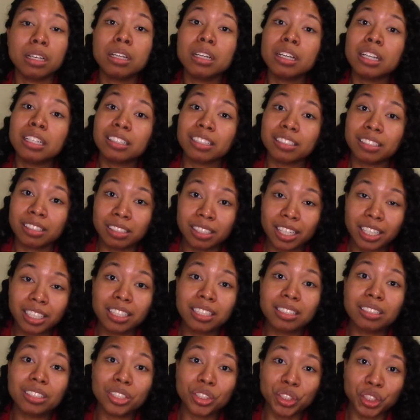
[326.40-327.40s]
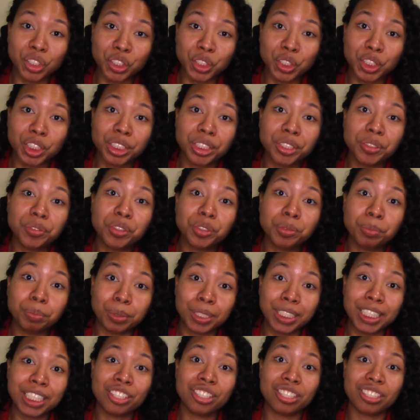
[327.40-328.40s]
The second alternative to
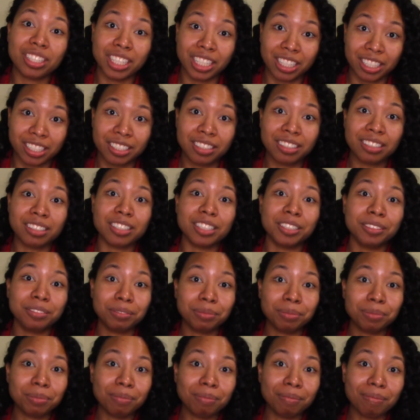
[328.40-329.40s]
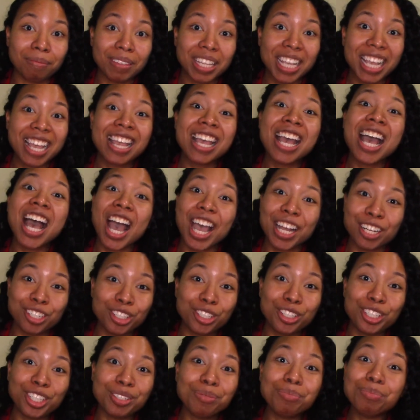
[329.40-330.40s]
bleach is
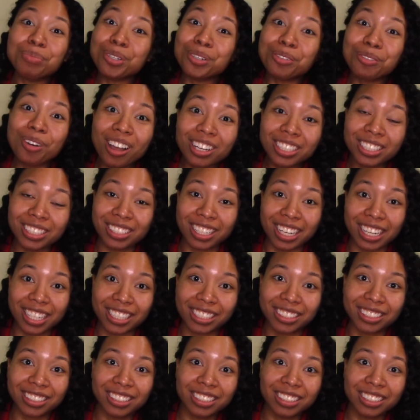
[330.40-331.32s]
hydrogen peroxide.